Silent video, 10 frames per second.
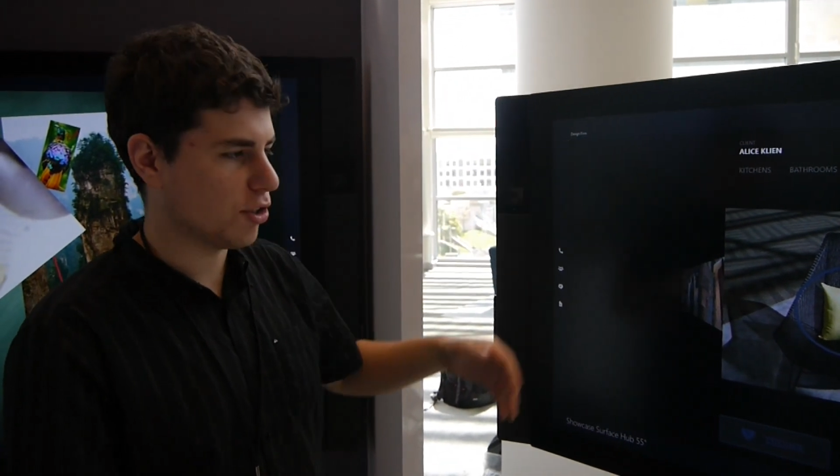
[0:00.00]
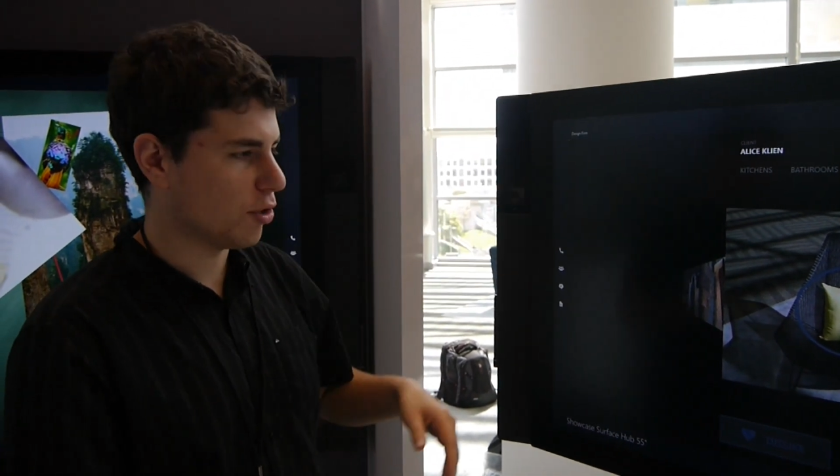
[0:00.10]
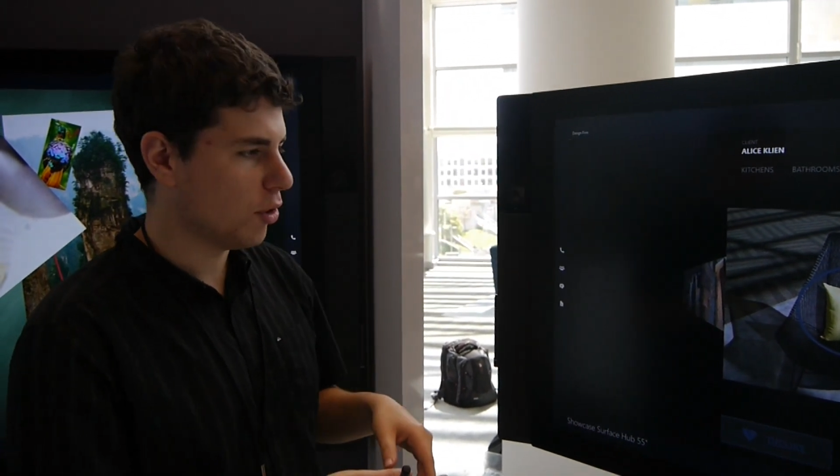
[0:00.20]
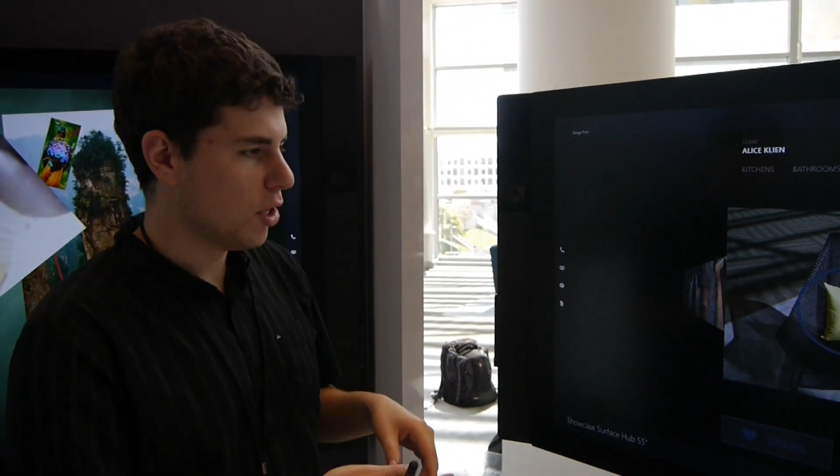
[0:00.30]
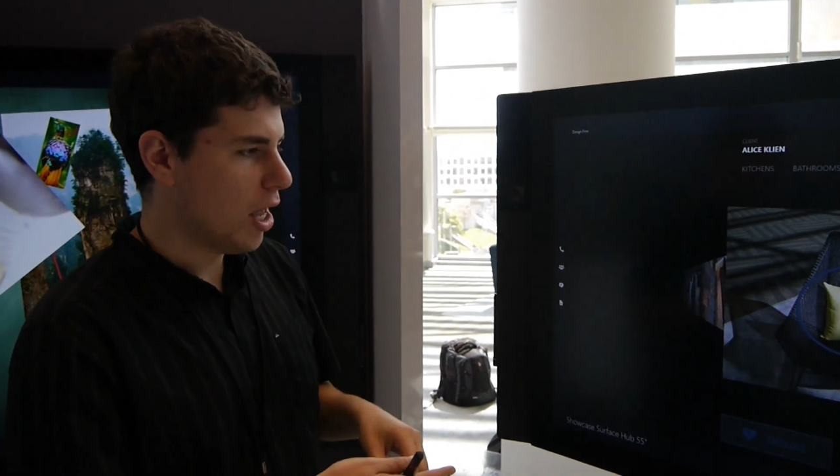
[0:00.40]

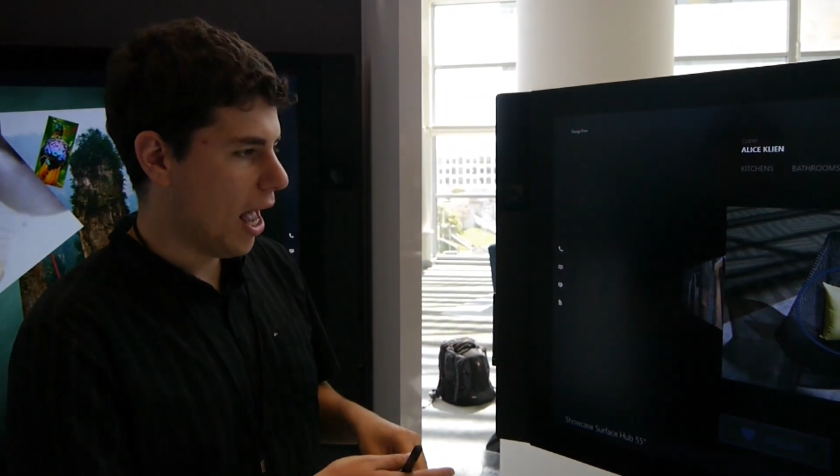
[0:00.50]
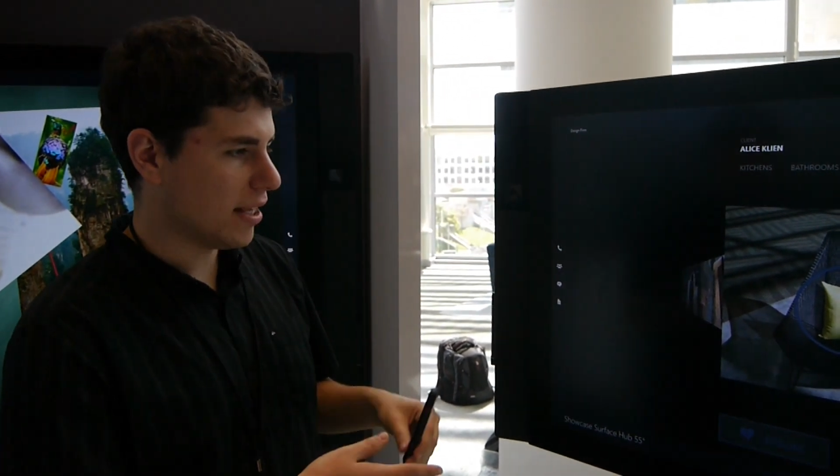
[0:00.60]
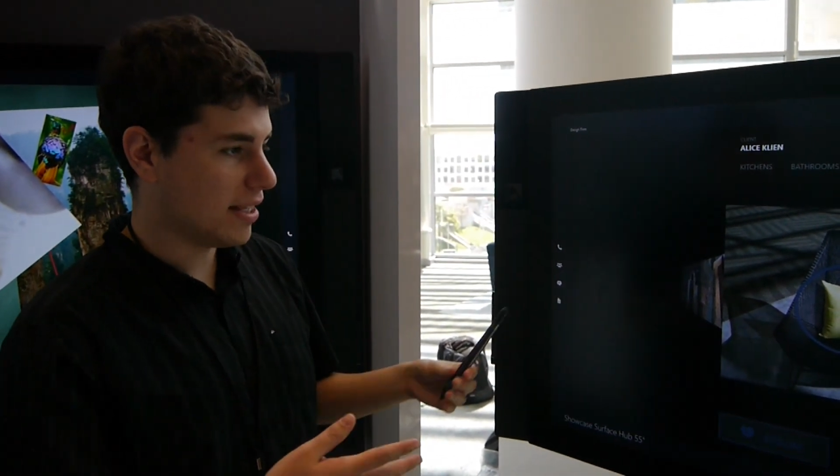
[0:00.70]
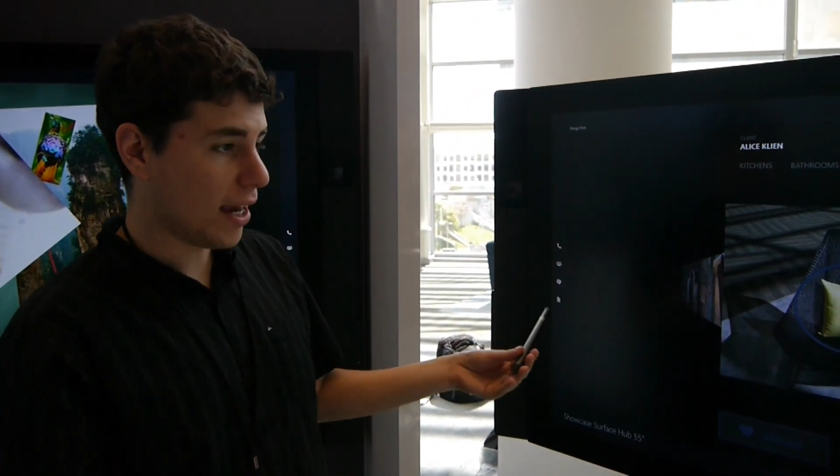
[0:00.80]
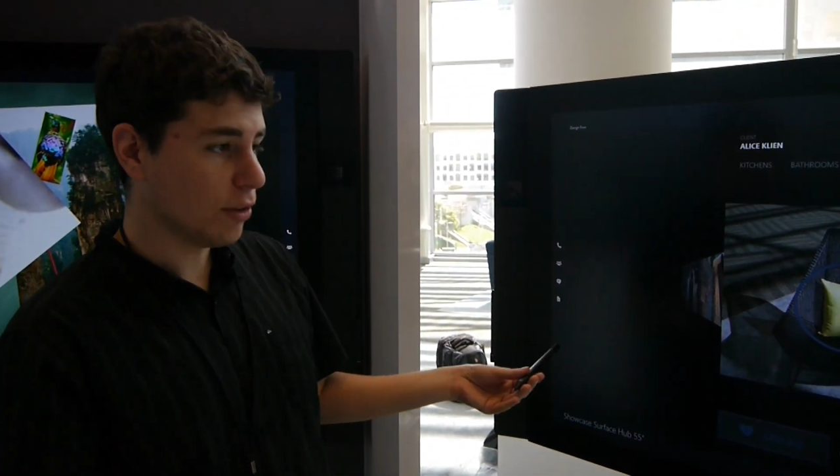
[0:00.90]
So a
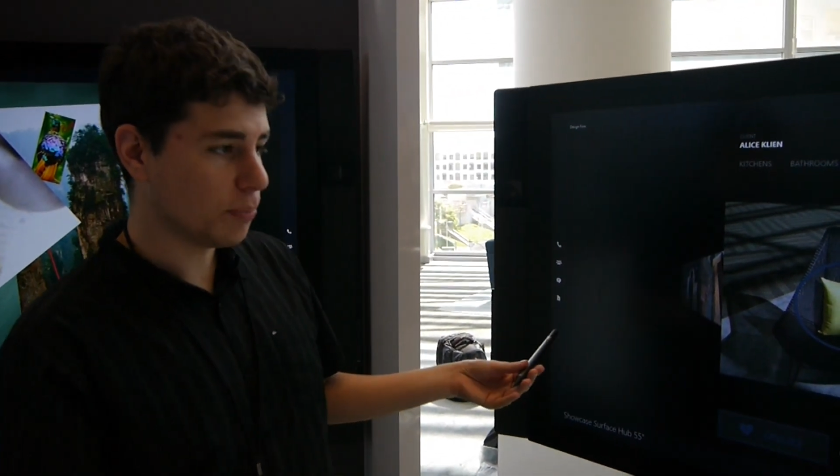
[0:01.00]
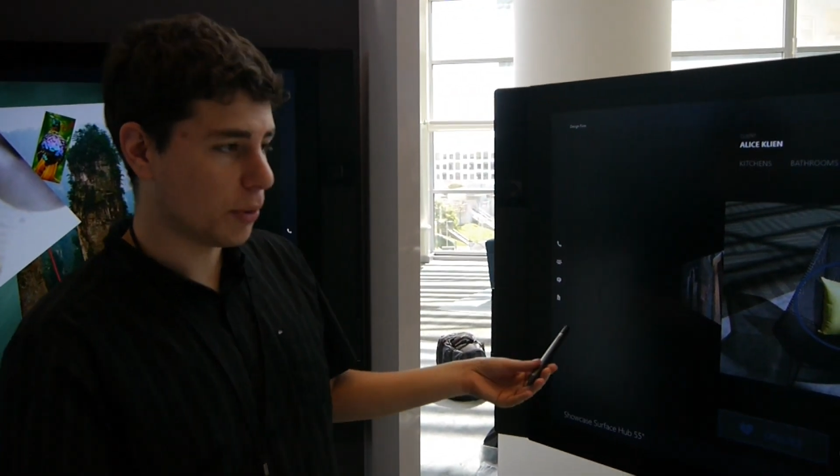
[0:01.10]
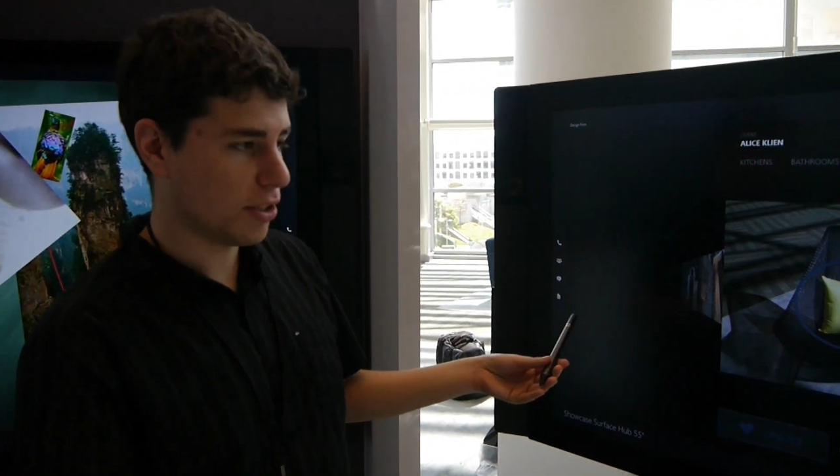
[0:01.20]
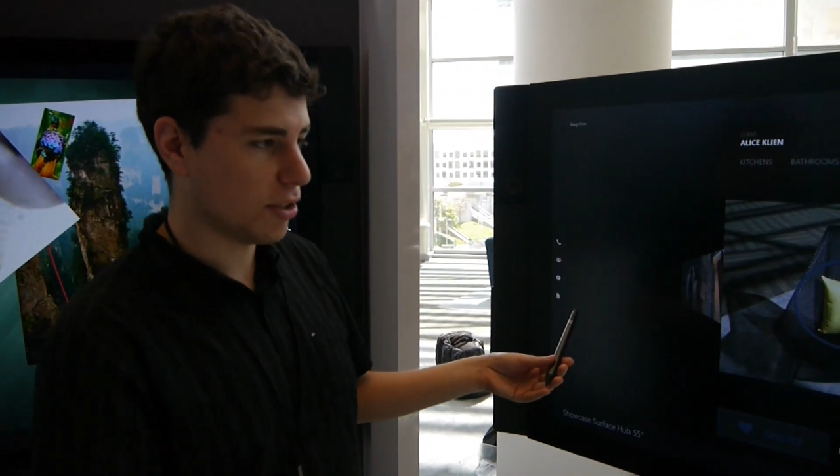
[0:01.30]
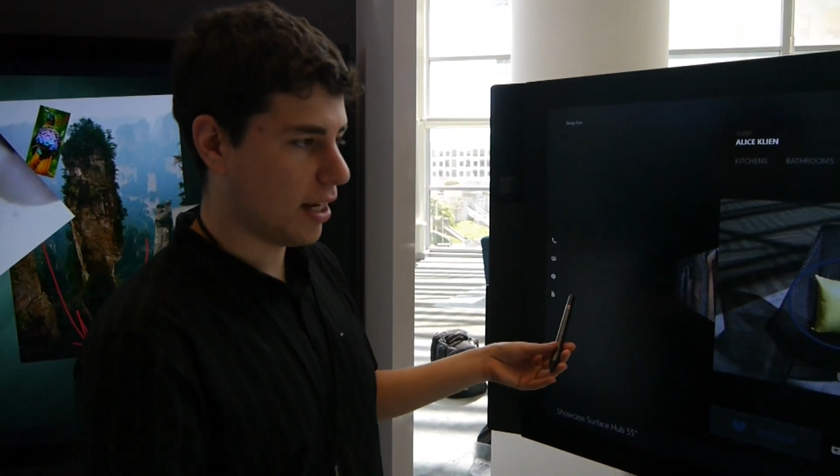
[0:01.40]
second
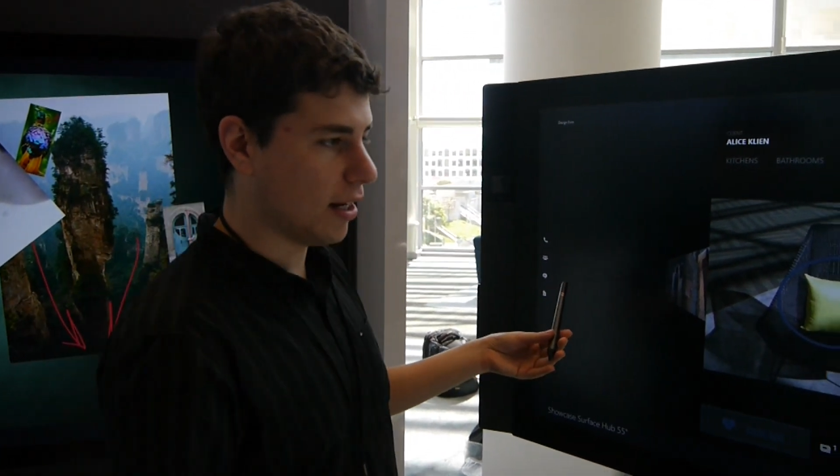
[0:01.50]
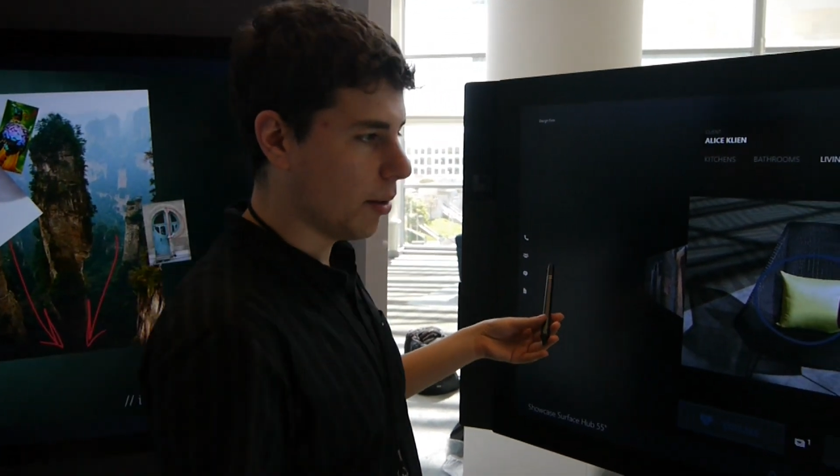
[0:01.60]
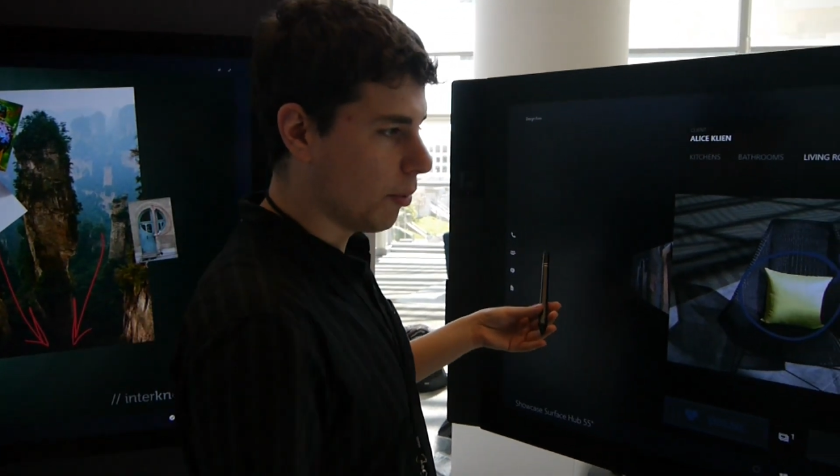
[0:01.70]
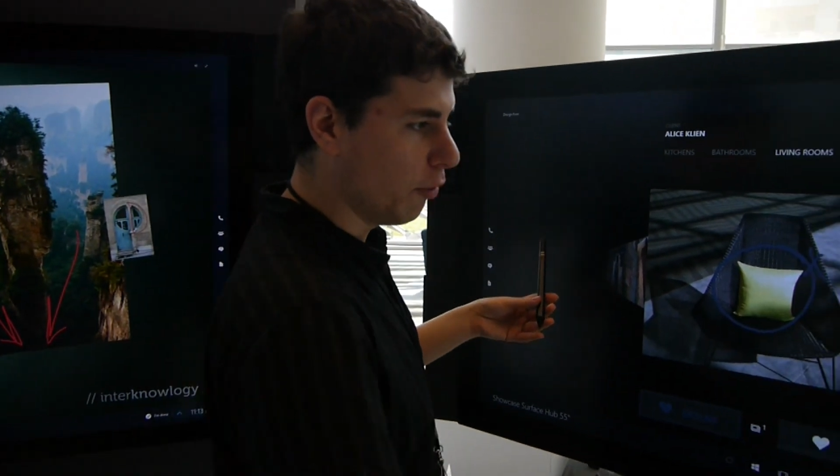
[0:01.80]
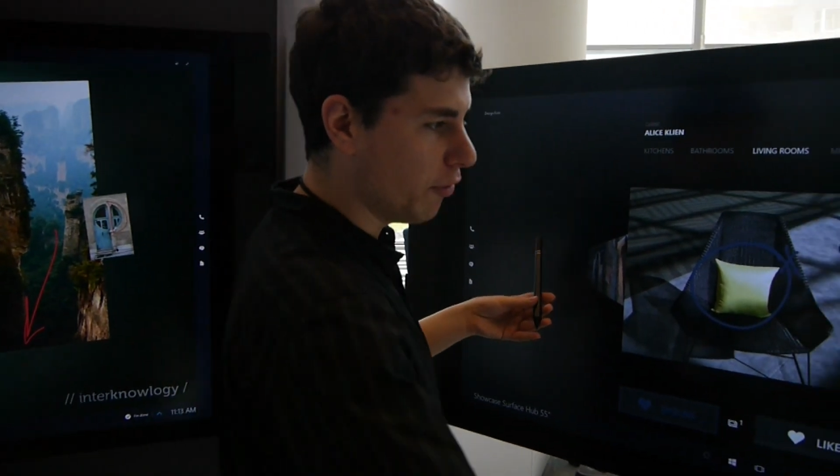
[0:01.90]
person can
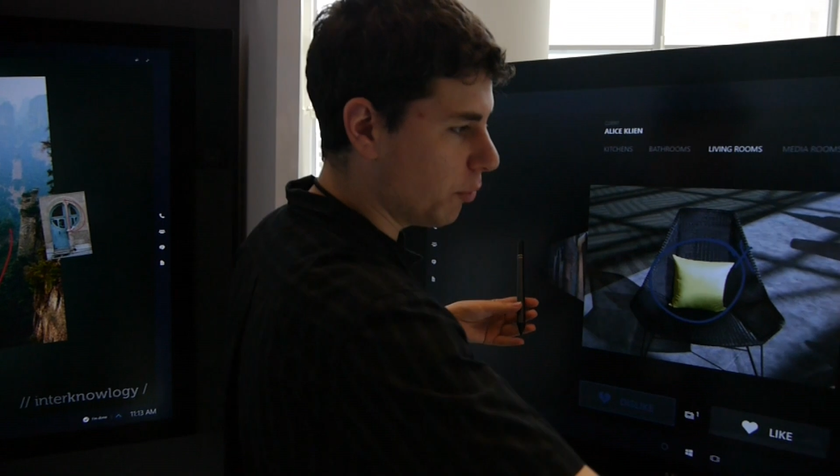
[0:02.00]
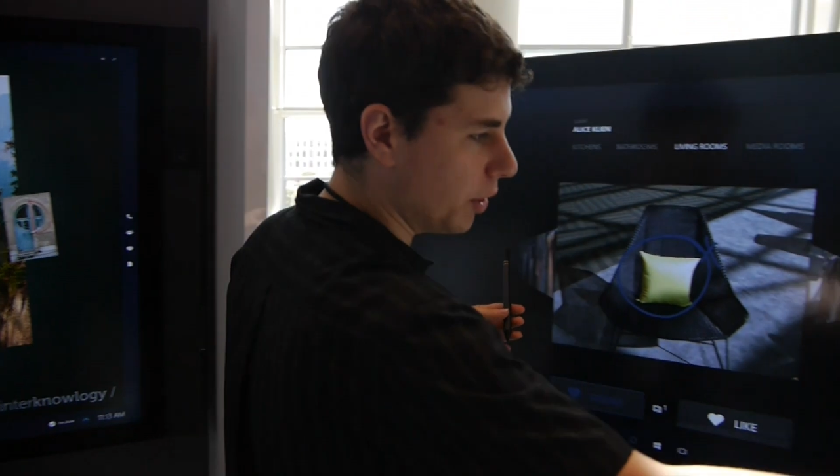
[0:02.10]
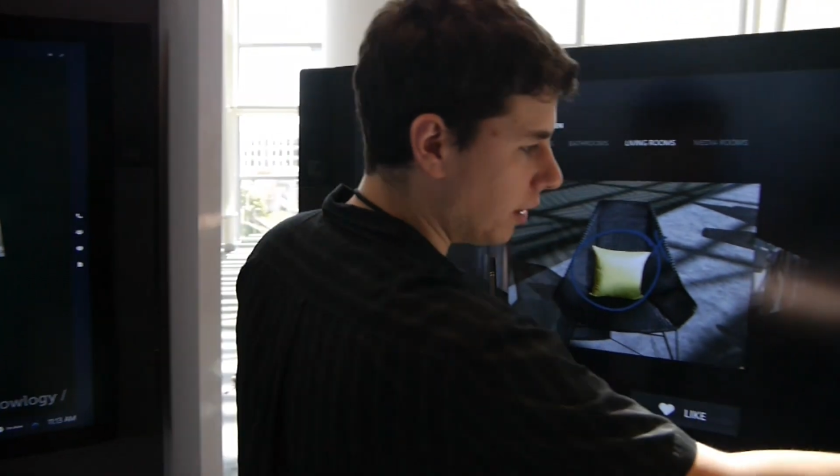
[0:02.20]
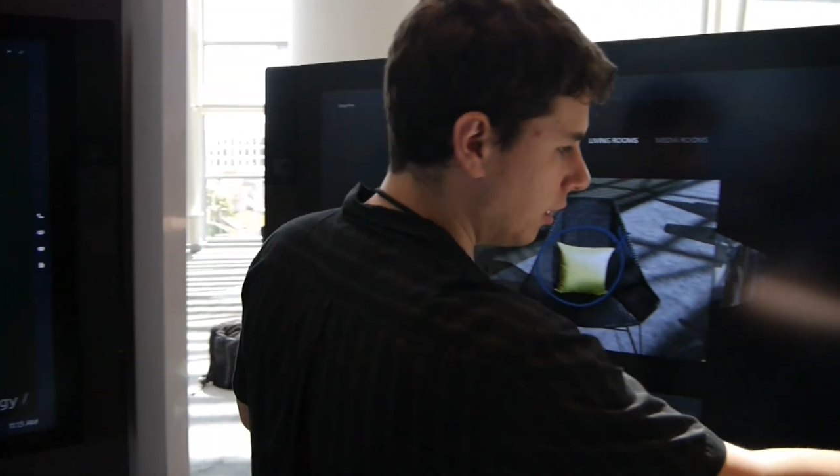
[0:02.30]
come over with